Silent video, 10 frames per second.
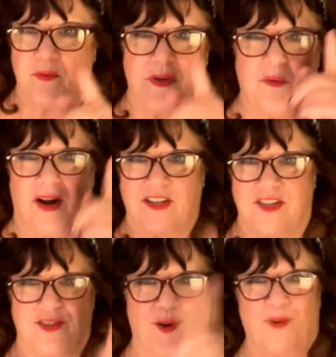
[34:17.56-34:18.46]
we watch
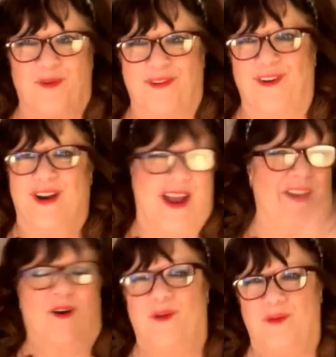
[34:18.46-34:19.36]
this over and
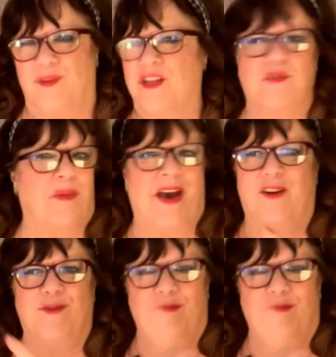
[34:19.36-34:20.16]
over. This pattern